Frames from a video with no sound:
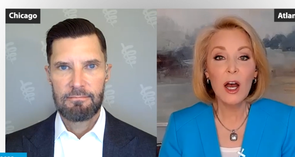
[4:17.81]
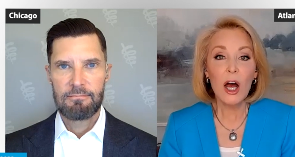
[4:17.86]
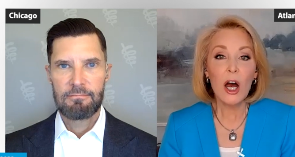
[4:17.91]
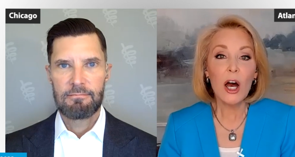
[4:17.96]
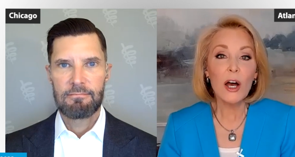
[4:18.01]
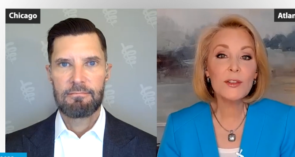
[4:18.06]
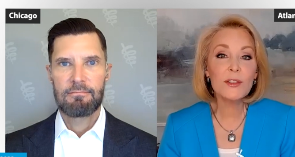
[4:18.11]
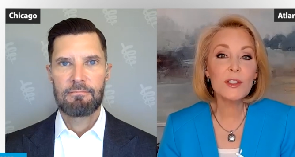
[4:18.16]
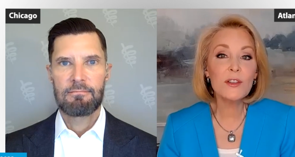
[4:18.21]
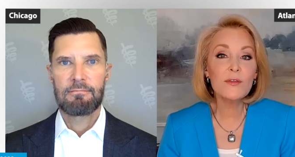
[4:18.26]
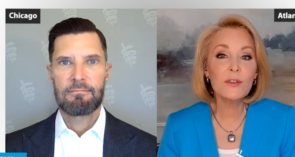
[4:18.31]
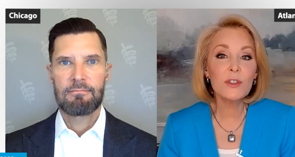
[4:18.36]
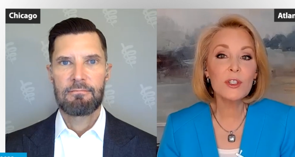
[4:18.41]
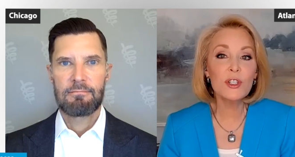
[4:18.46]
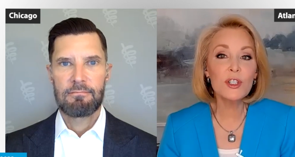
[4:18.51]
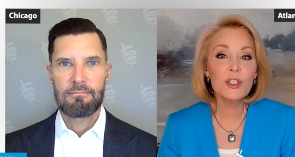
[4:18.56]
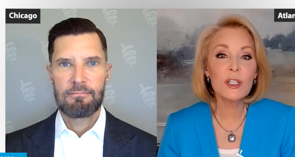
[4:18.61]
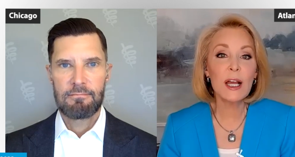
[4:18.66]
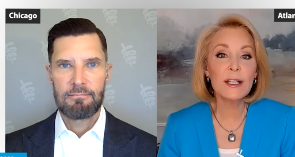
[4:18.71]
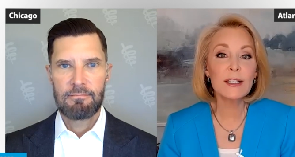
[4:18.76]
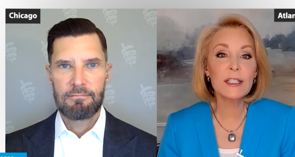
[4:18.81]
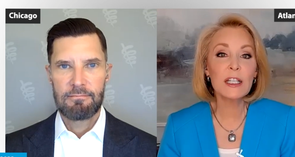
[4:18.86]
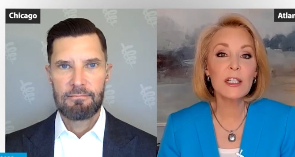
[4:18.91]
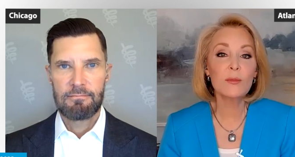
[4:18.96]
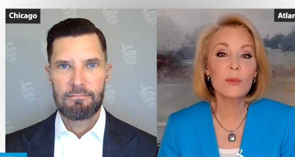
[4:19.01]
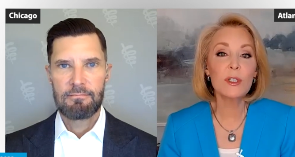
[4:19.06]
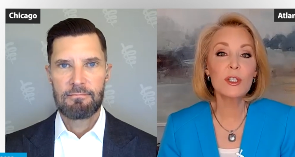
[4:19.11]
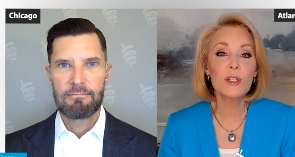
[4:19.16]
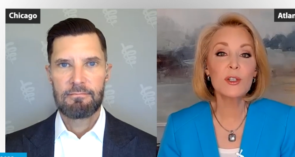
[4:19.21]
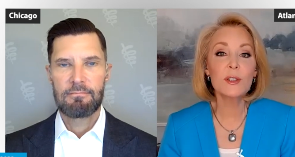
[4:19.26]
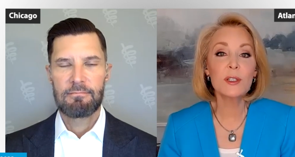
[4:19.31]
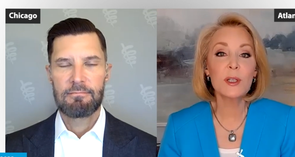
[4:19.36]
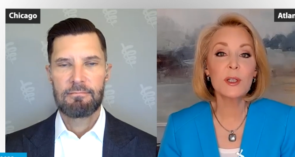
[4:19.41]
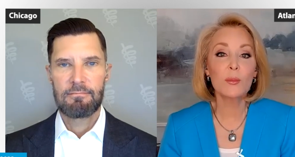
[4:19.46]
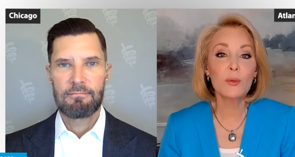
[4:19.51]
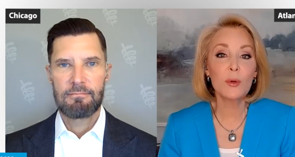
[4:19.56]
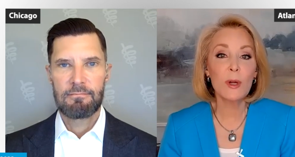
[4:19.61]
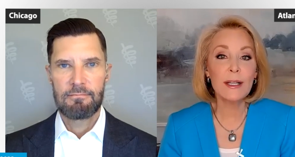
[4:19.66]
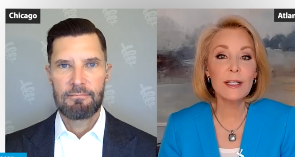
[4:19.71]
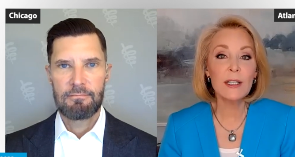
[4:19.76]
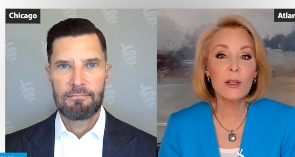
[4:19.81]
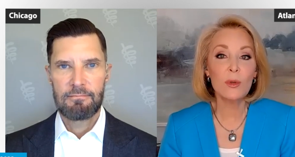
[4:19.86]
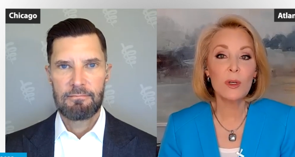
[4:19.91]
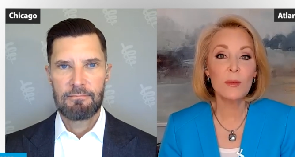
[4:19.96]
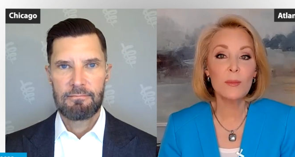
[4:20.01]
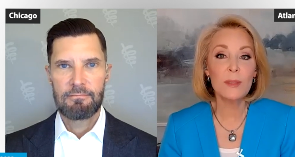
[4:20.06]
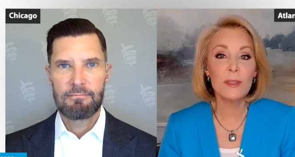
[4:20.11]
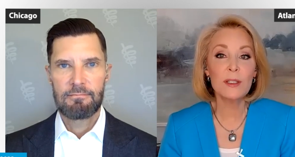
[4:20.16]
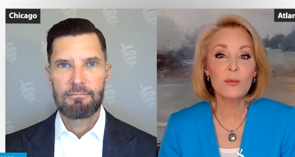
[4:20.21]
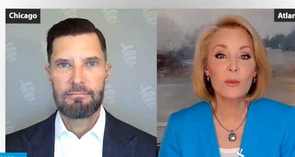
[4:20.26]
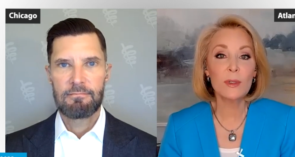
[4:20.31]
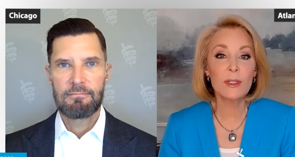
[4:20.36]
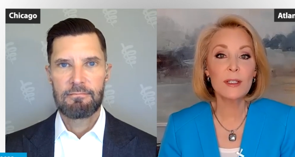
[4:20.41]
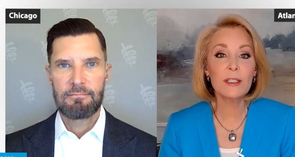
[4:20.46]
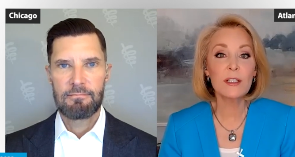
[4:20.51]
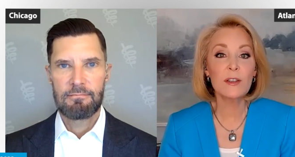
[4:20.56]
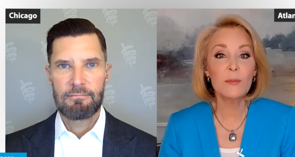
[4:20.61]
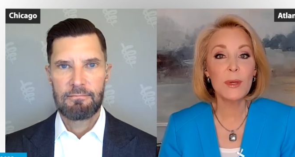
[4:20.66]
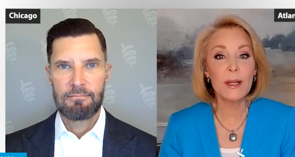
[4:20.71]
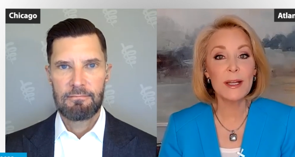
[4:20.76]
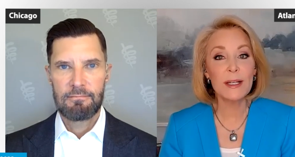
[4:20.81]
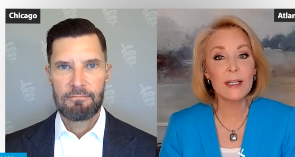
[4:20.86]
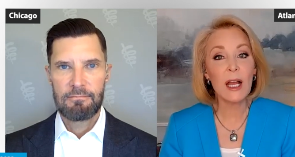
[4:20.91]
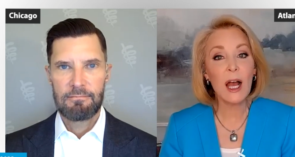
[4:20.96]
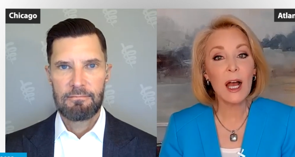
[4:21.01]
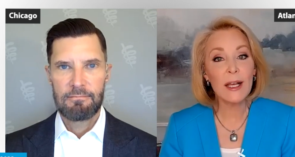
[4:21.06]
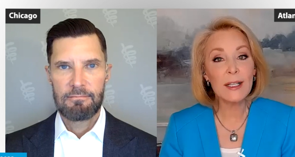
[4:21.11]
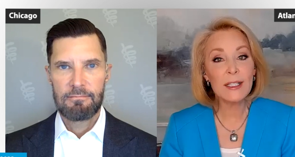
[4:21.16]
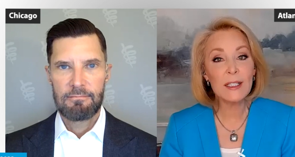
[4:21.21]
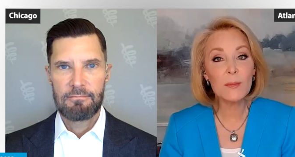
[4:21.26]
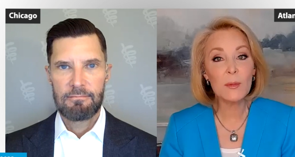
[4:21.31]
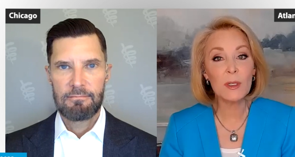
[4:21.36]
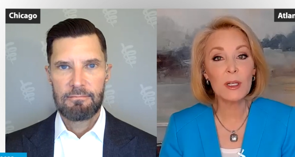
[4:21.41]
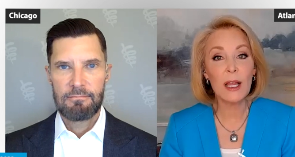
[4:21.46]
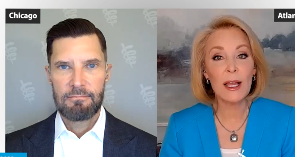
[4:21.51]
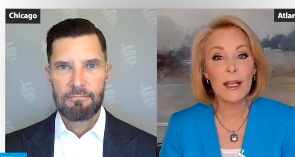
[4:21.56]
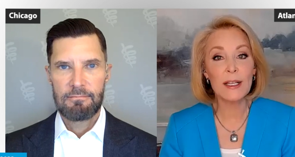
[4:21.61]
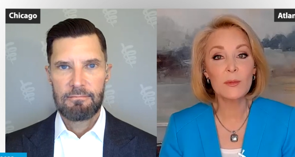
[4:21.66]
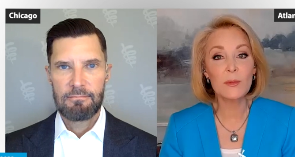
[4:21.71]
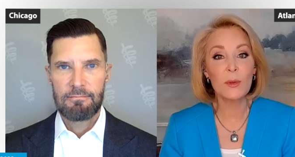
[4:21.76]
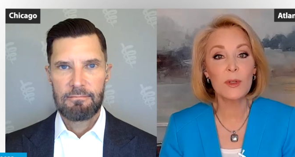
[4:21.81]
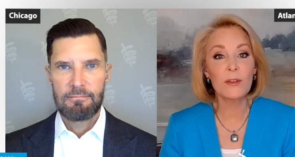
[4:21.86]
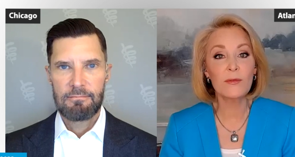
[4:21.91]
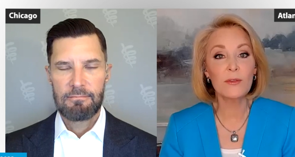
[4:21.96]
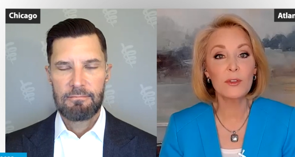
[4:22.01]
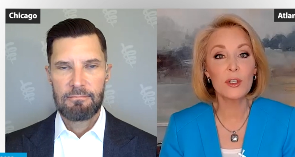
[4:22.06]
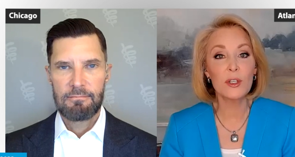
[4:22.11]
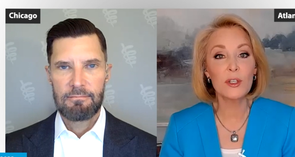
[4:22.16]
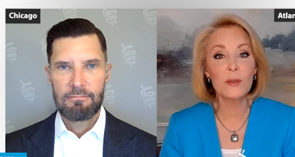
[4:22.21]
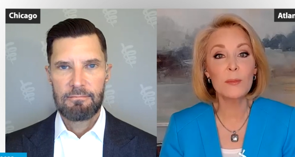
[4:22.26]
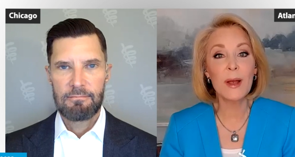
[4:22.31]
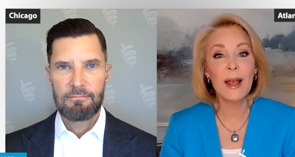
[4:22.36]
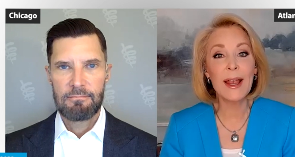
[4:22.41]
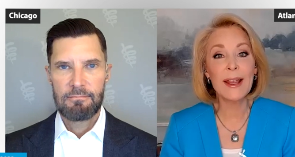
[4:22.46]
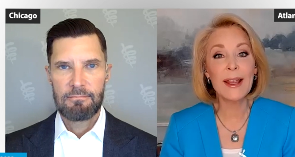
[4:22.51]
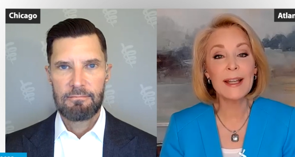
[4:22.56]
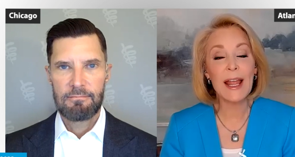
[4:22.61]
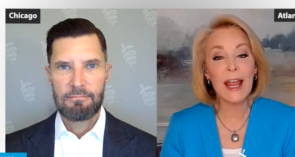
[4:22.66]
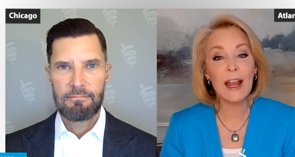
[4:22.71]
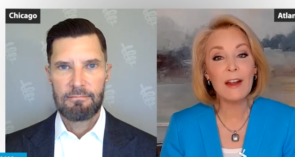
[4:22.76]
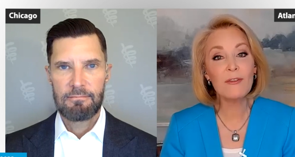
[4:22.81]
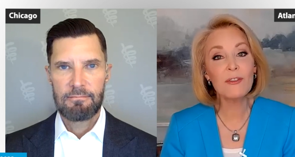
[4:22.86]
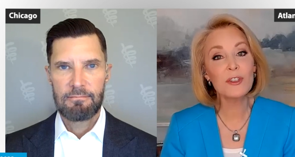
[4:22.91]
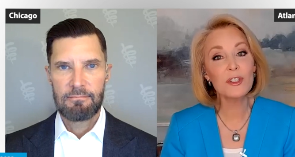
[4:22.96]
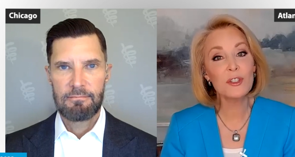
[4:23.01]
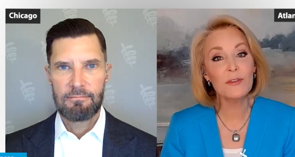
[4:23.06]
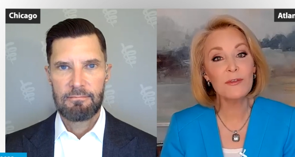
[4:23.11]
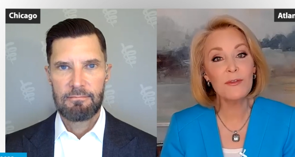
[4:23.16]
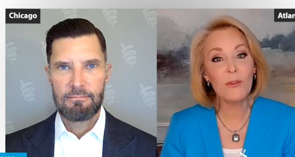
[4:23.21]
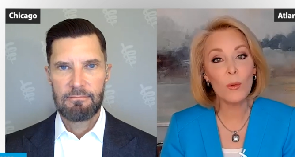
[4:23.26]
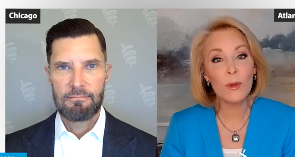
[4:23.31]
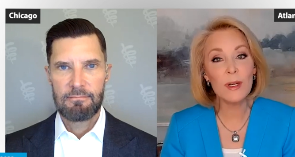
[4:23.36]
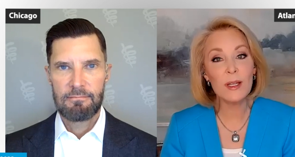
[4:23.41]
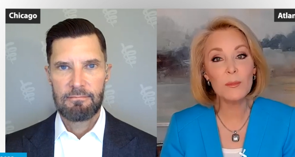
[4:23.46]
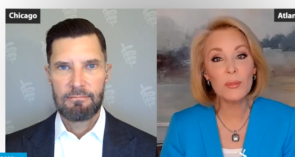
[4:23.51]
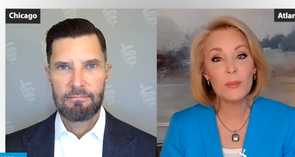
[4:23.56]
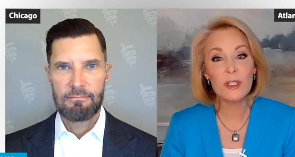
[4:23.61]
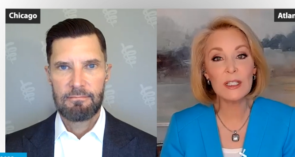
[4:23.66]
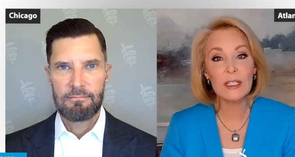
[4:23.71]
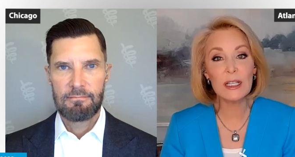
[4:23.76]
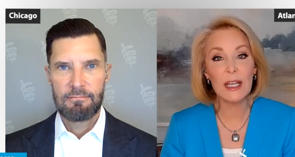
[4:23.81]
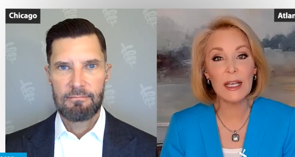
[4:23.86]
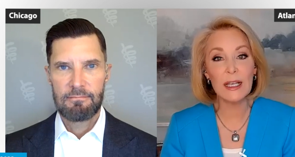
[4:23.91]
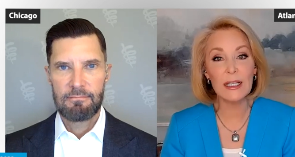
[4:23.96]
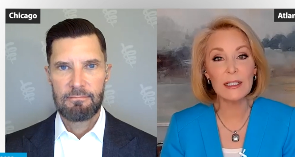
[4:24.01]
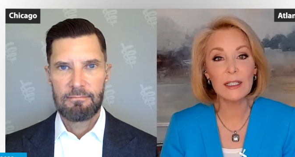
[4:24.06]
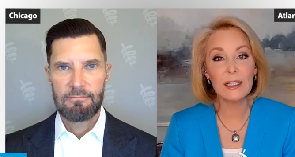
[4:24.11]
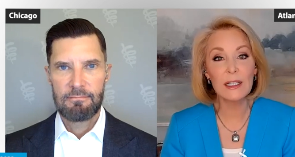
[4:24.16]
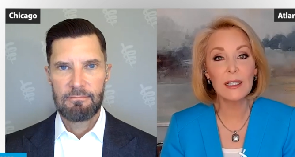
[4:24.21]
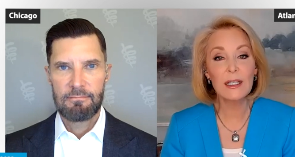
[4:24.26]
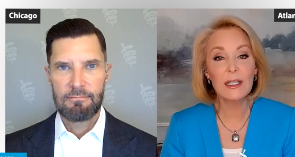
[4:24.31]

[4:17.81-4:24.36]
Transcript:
Speaker 1: Also, flu shots can reduce a pregnant woman's risk of being hospitalized with flu by an average of 40%.